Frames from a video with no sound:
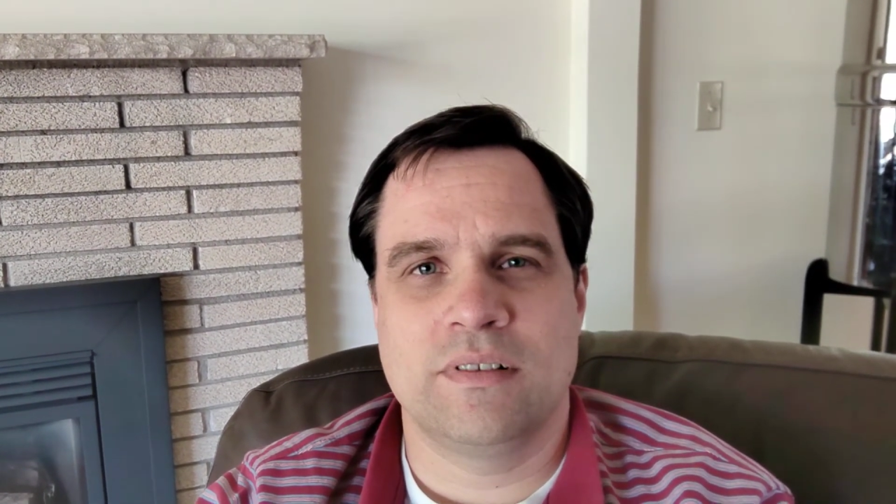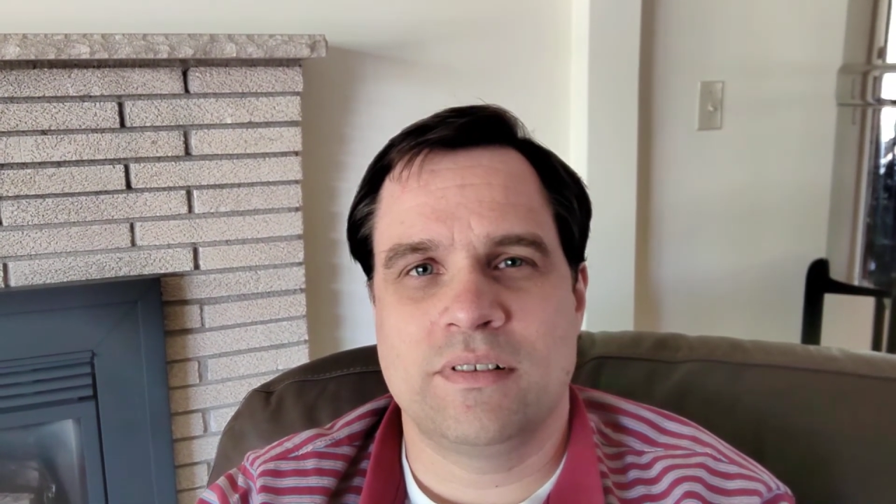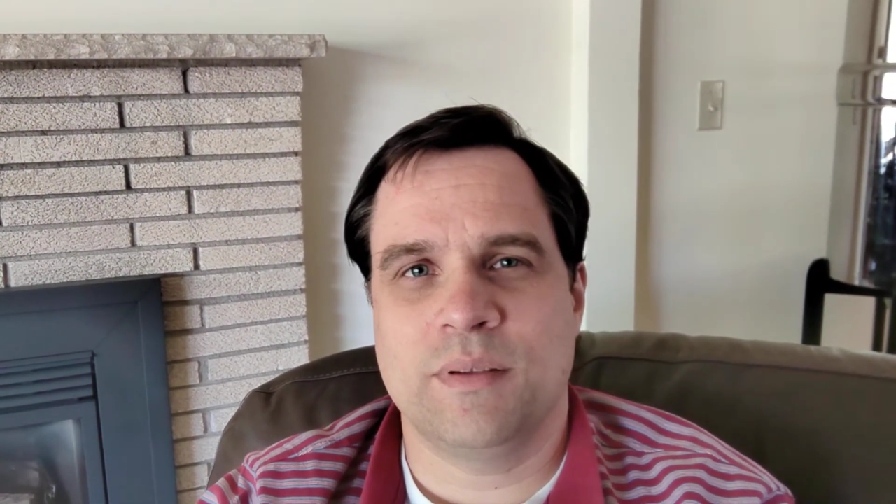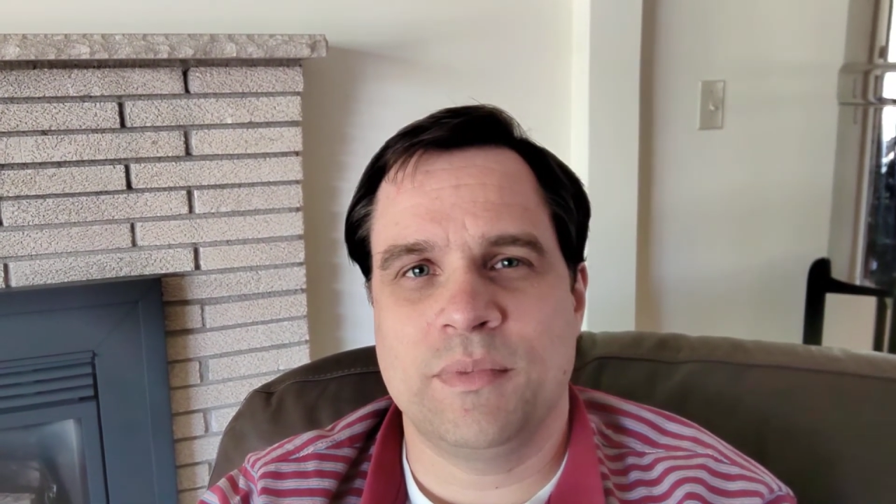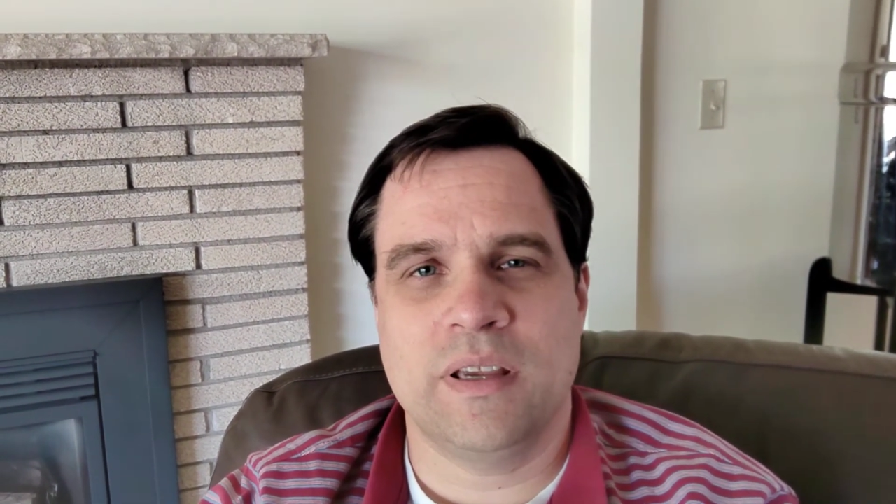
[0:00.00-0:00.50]

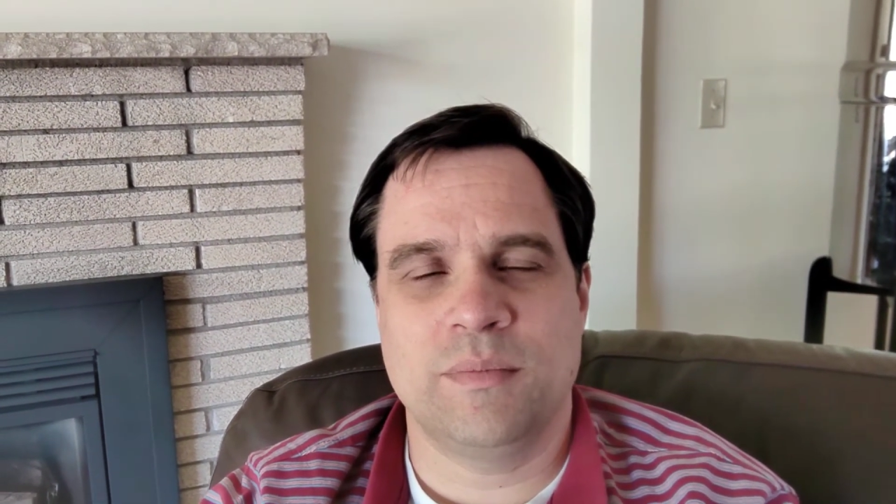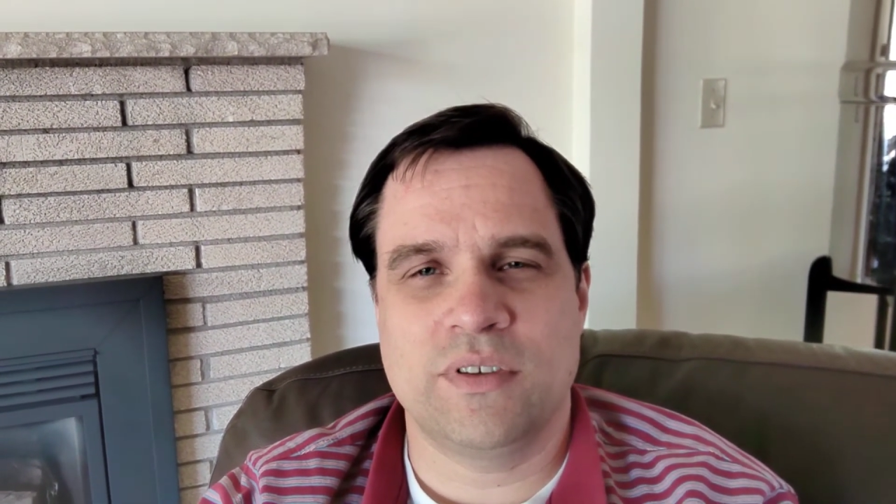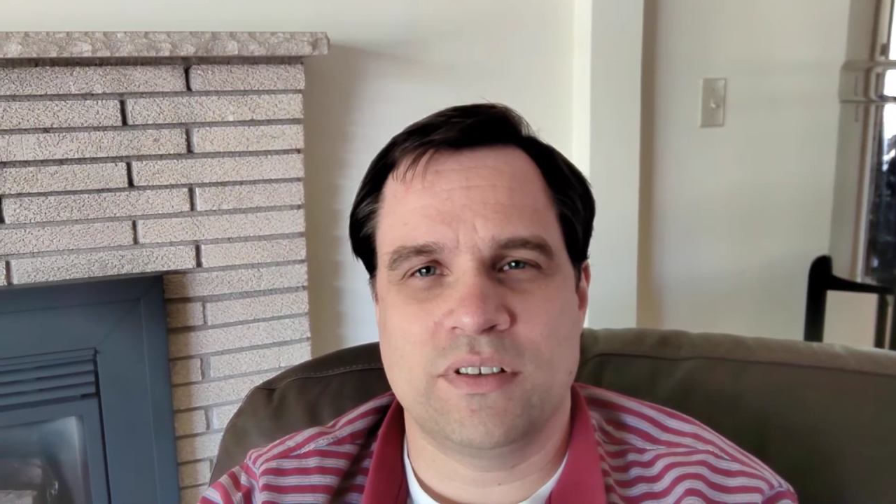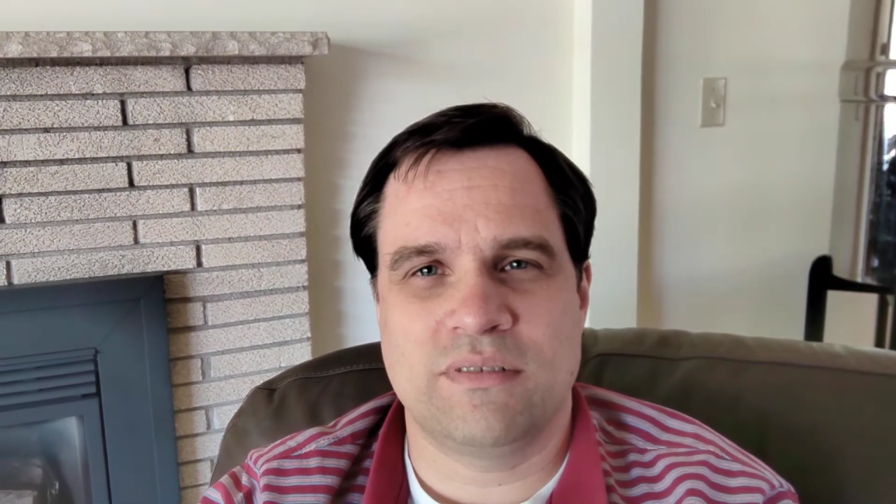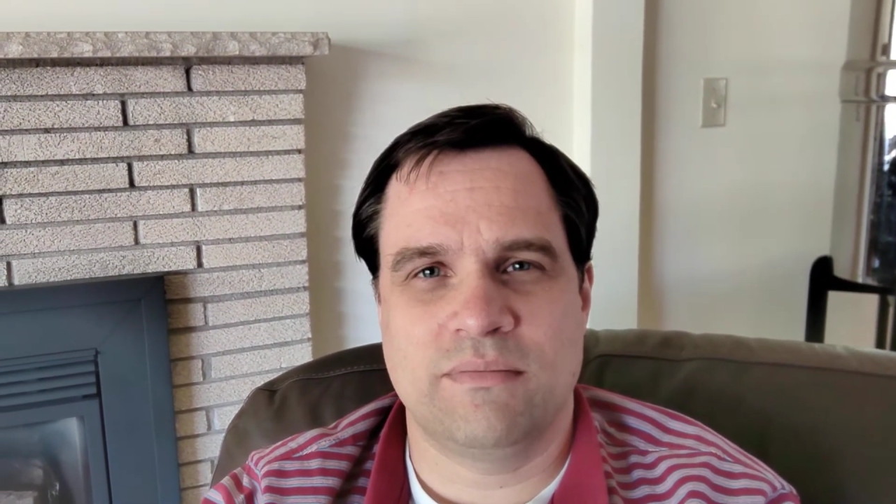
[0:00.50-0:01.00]
sometimes
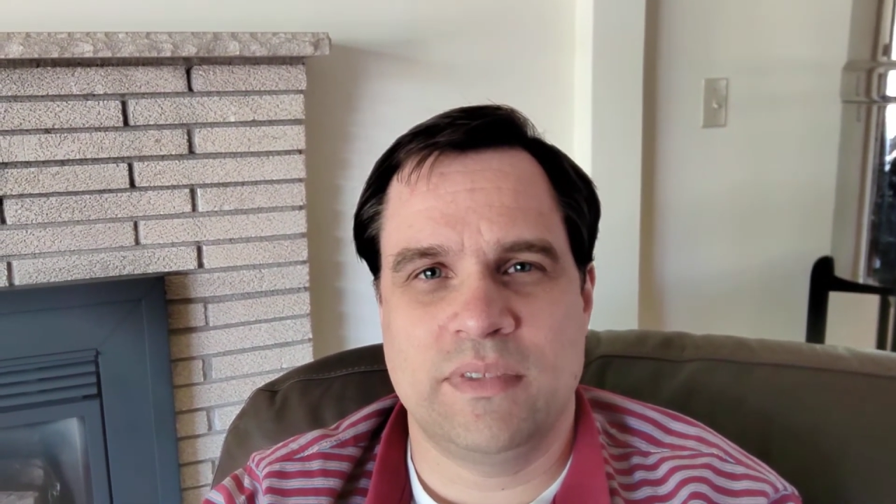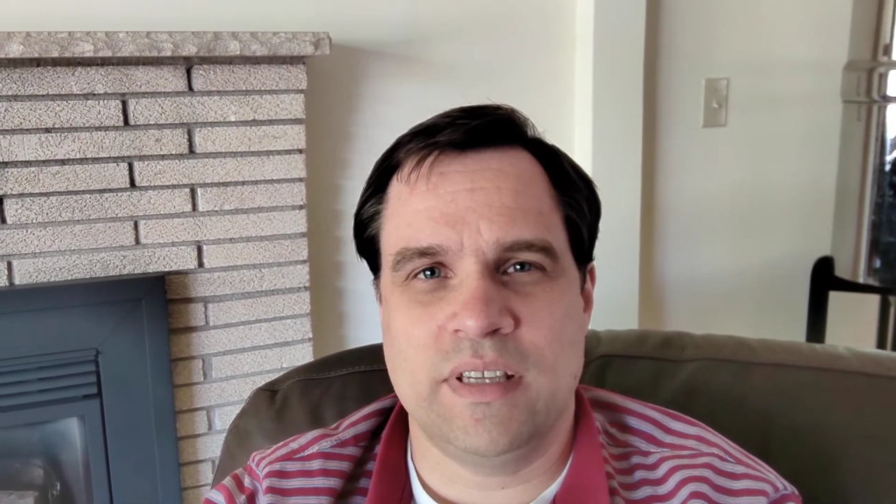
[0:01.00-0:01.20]
just